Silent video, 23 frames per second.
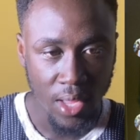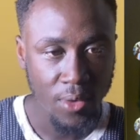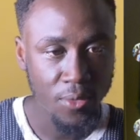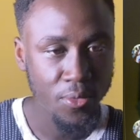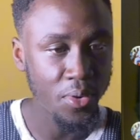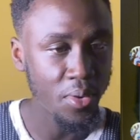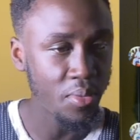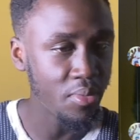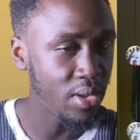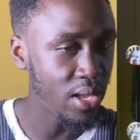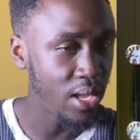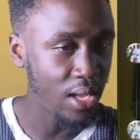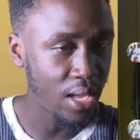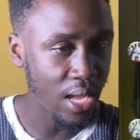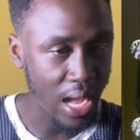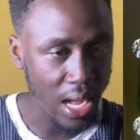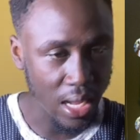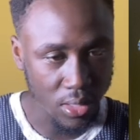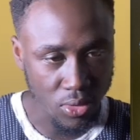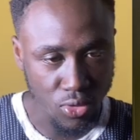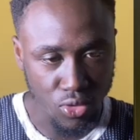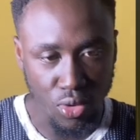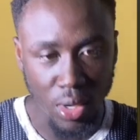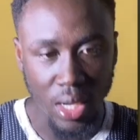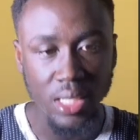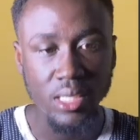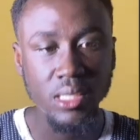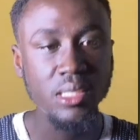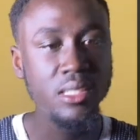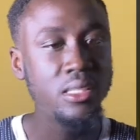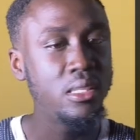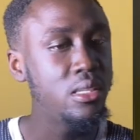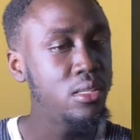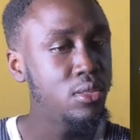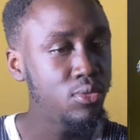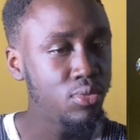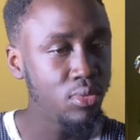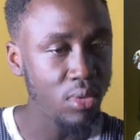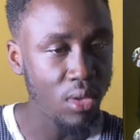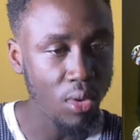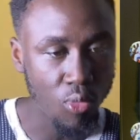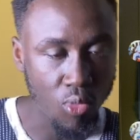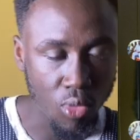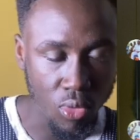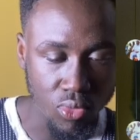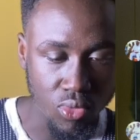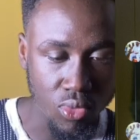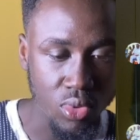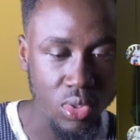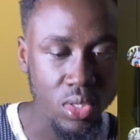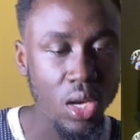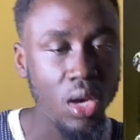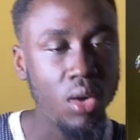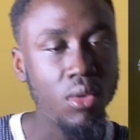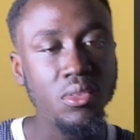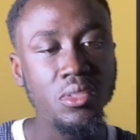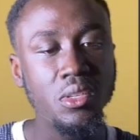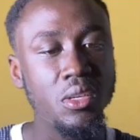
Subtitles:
From the Idrati to the Kudusha,